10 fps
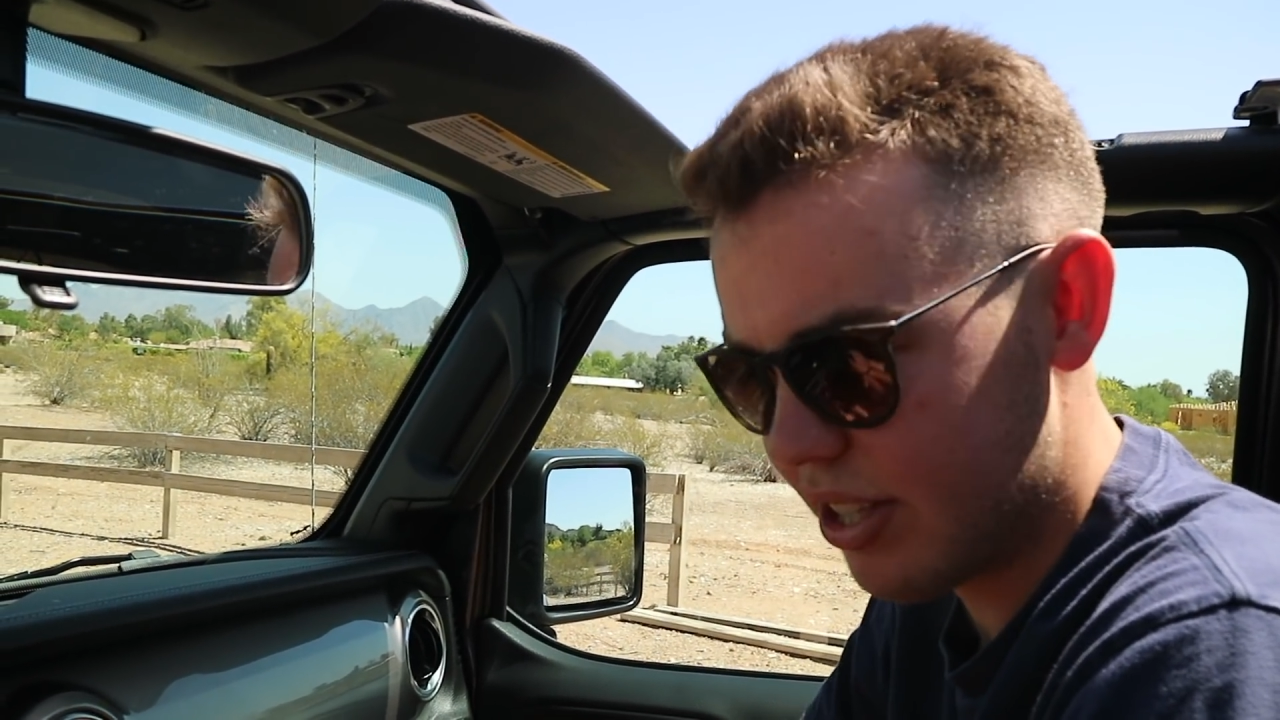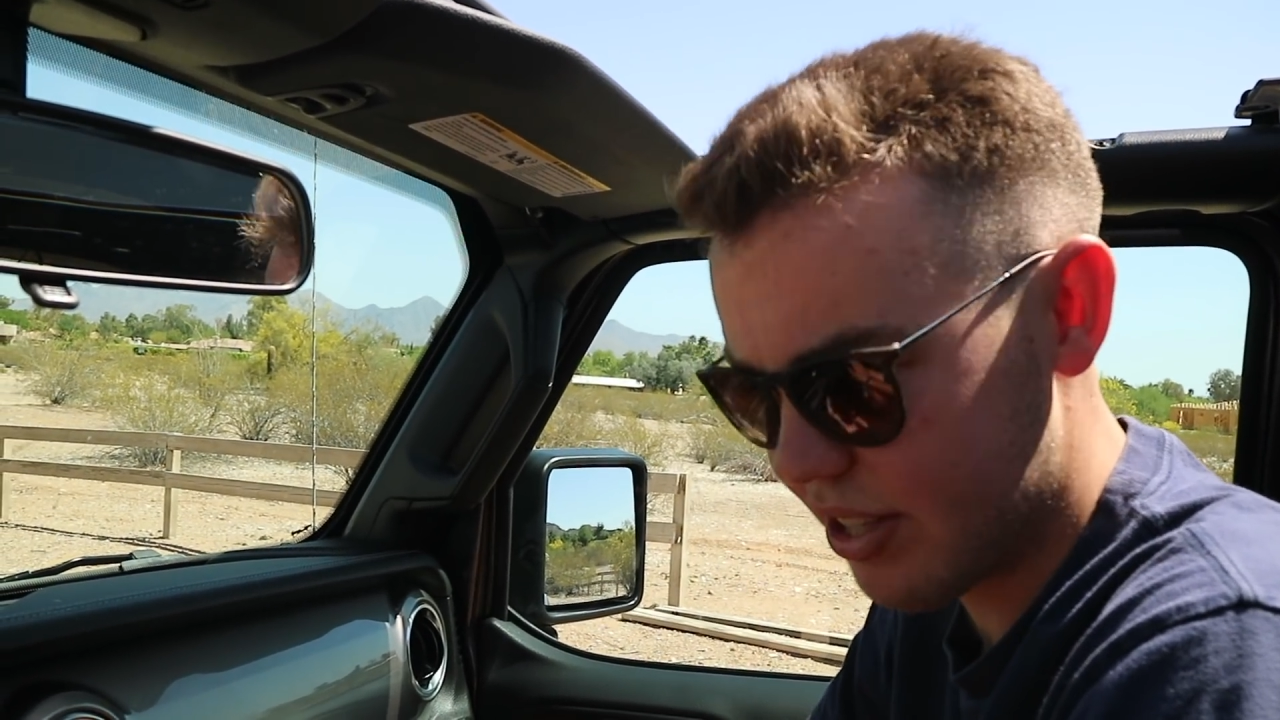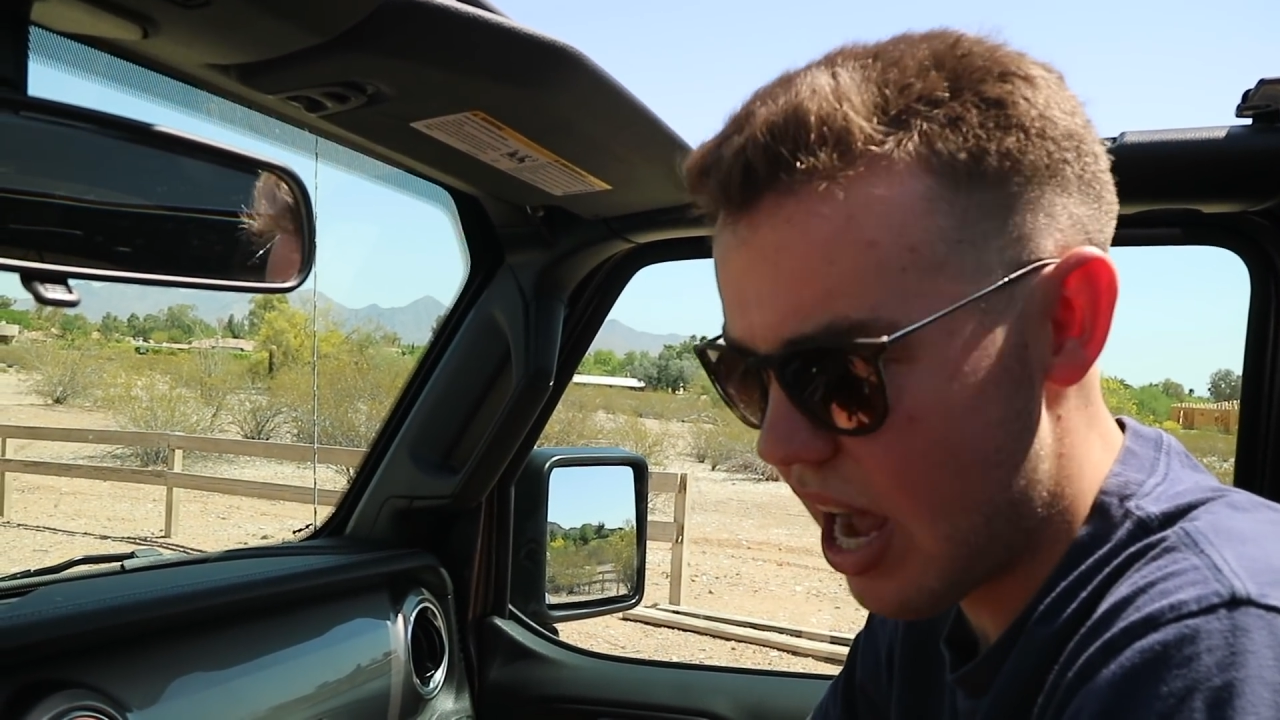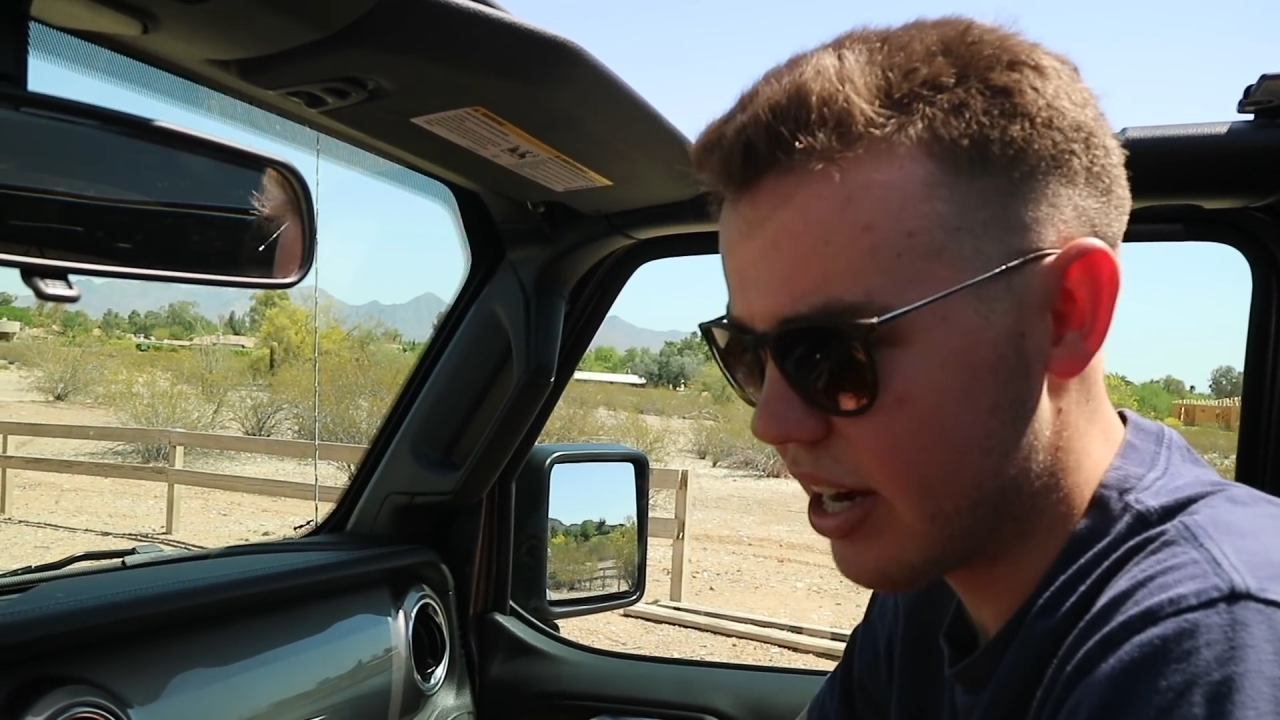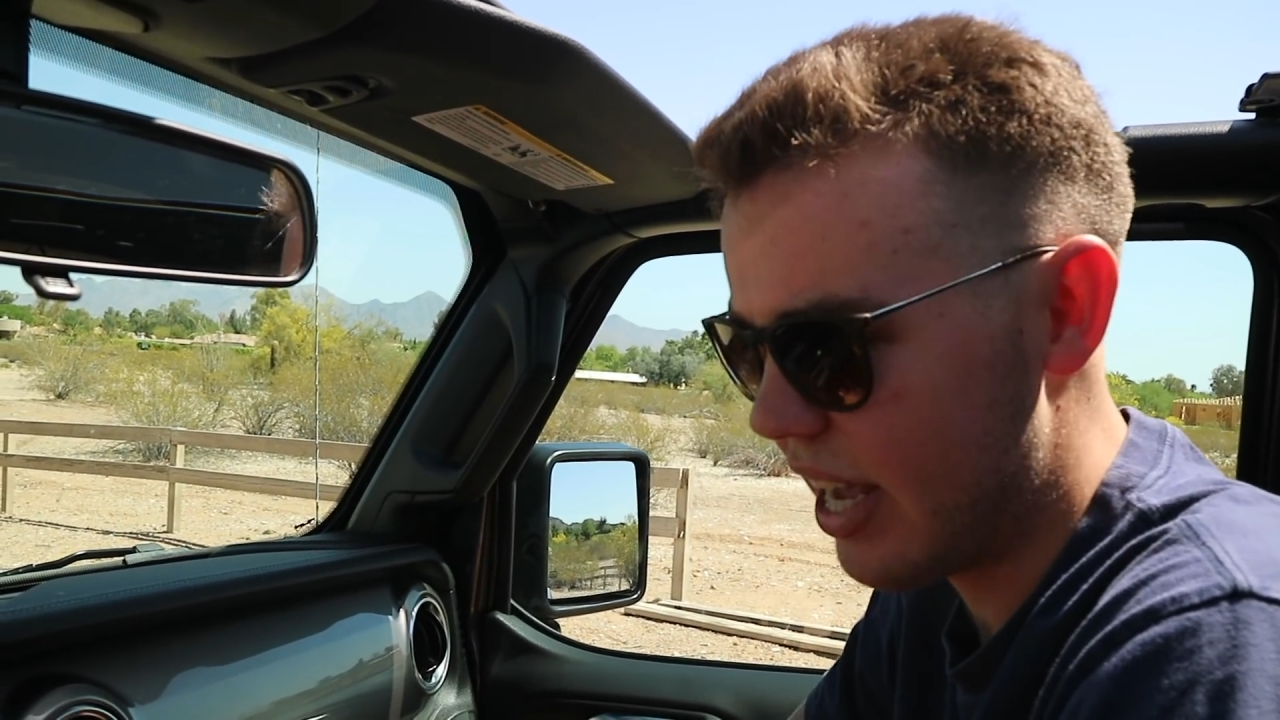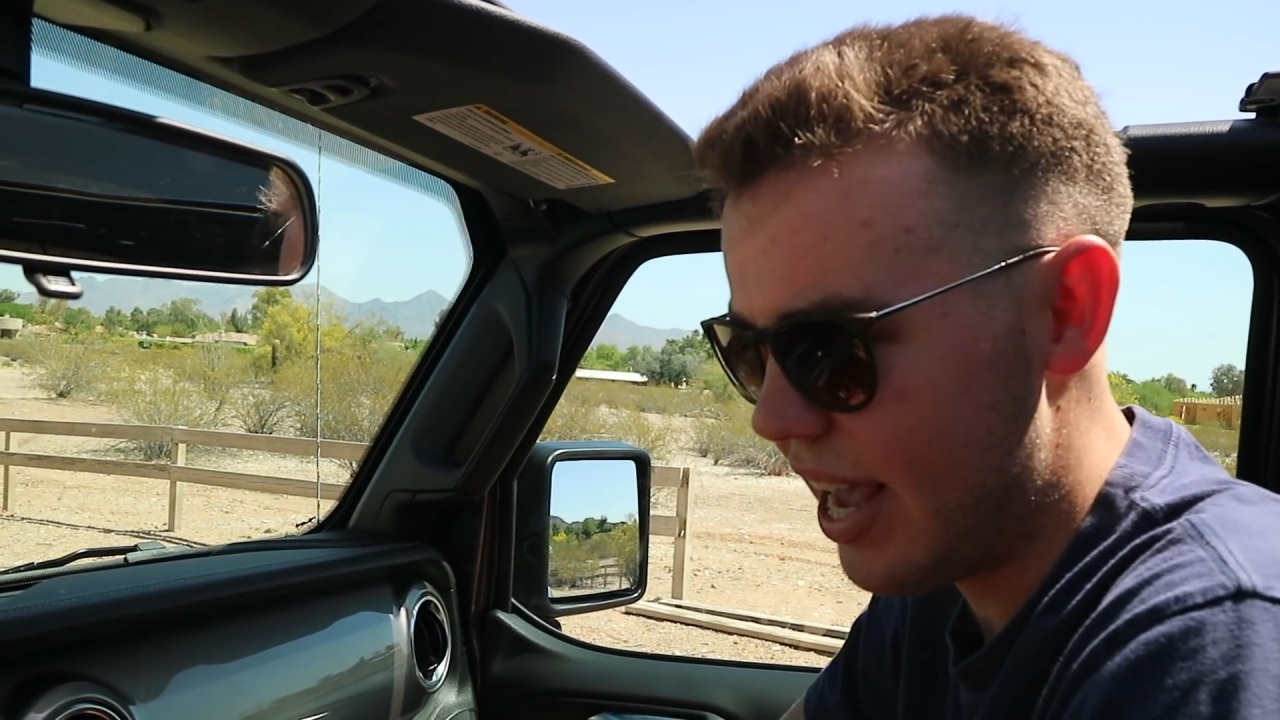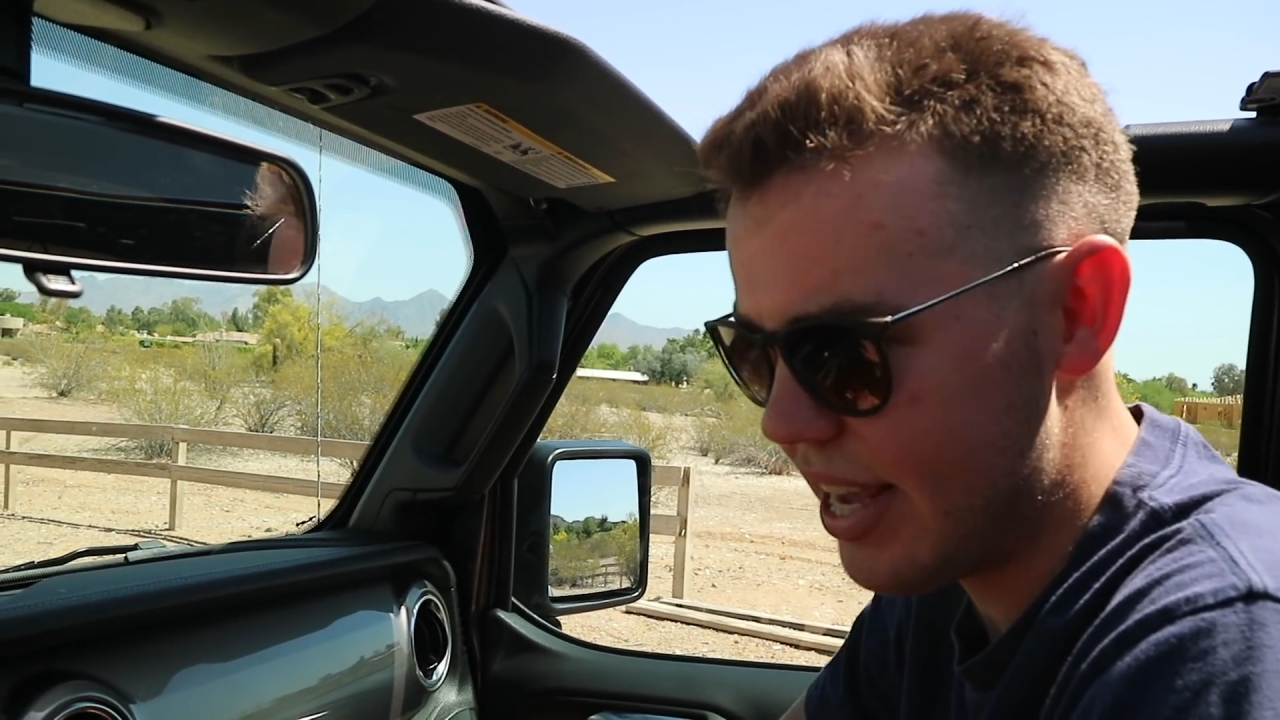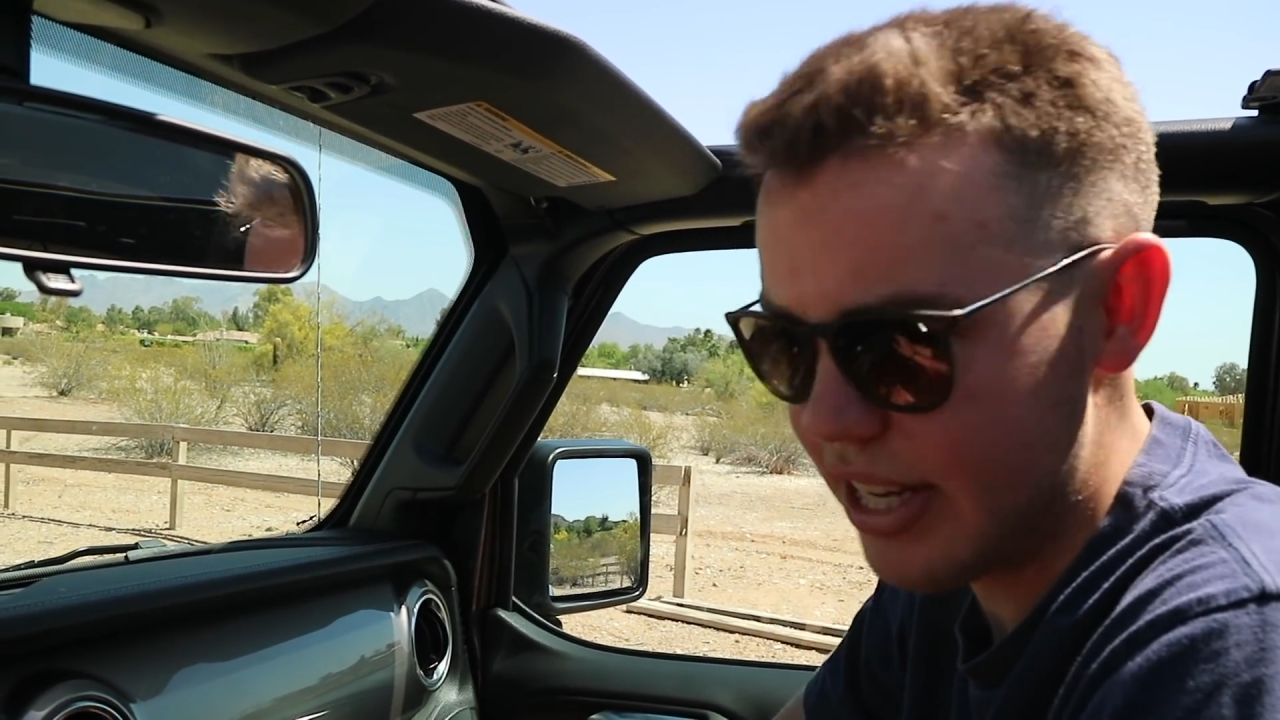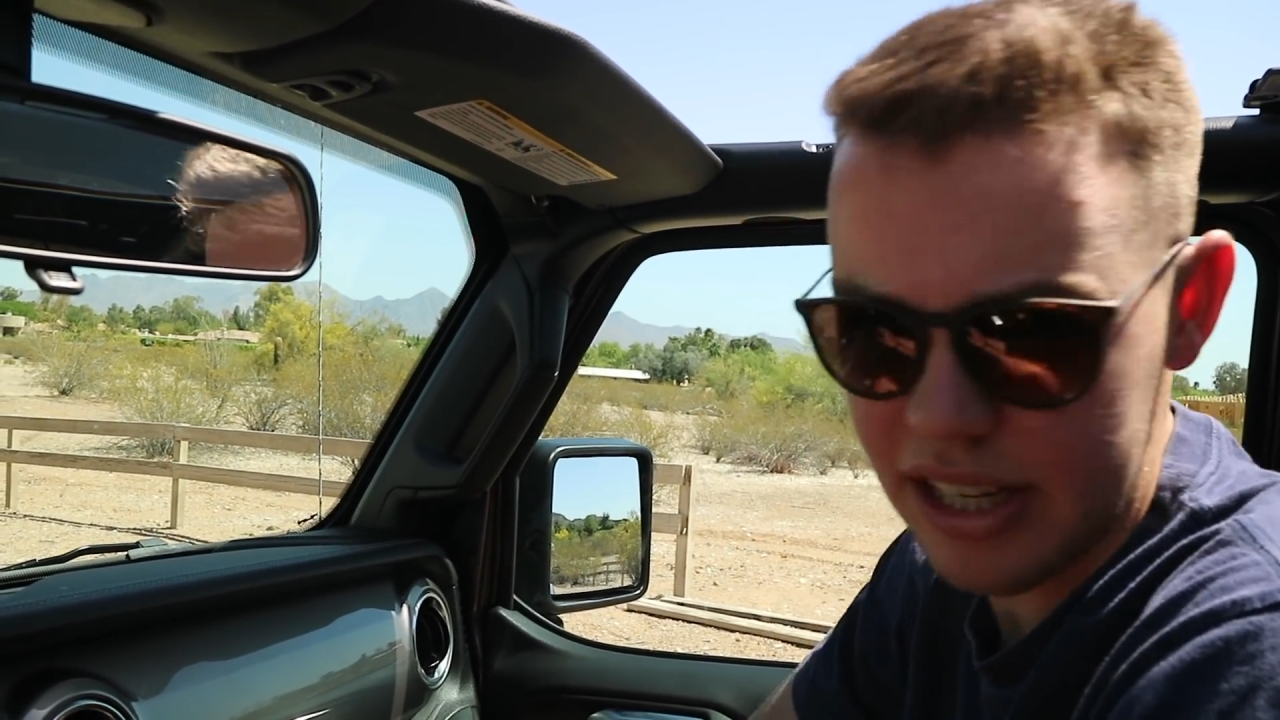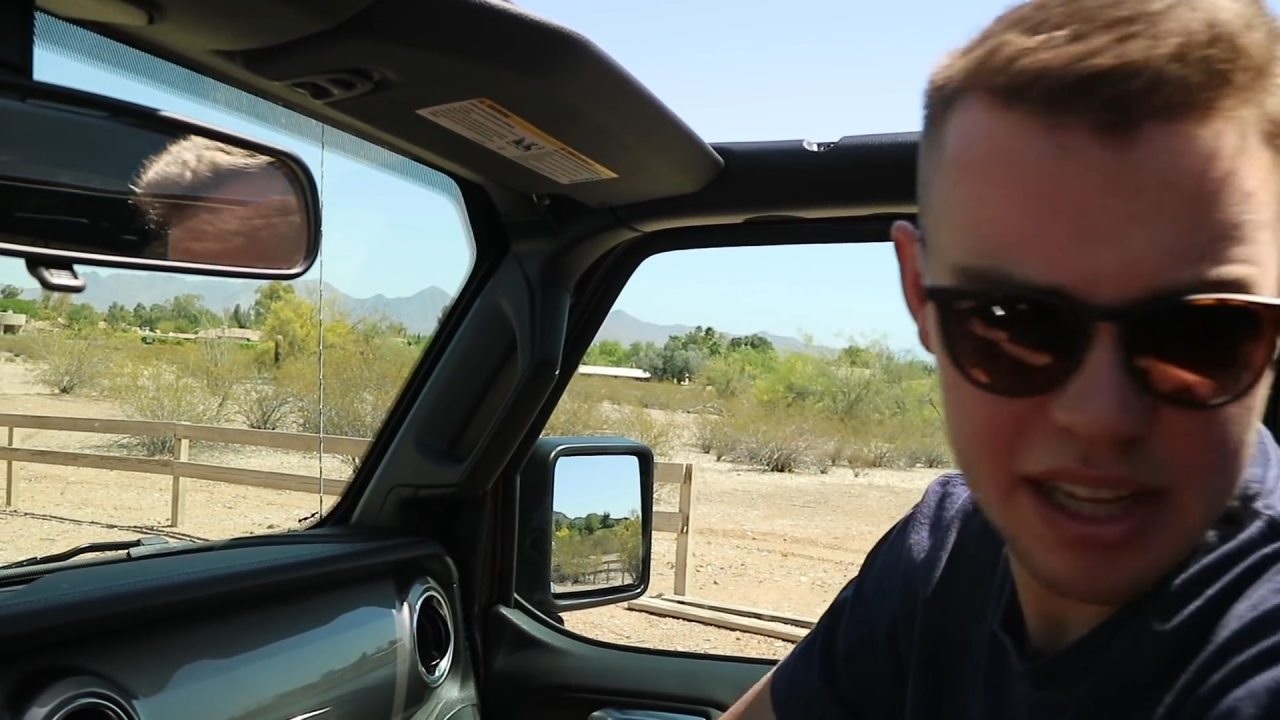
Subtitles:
stock 8.